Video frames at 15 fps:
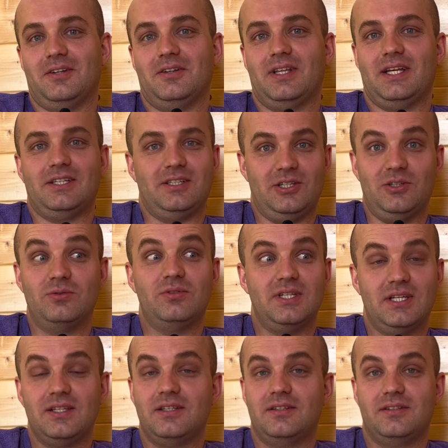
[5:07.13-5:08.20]
Like you
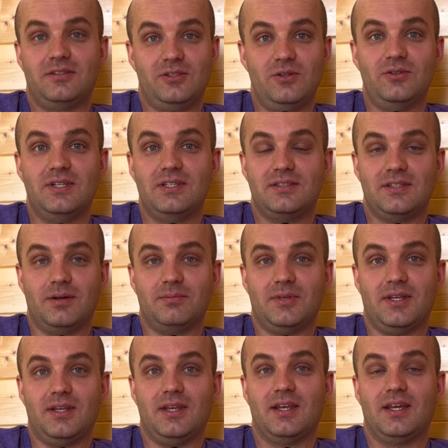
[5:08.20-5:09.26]
did
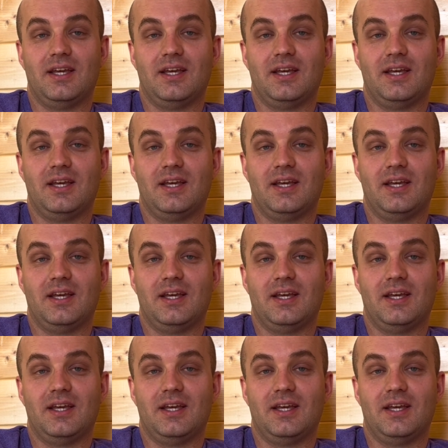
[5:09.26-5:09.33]
something,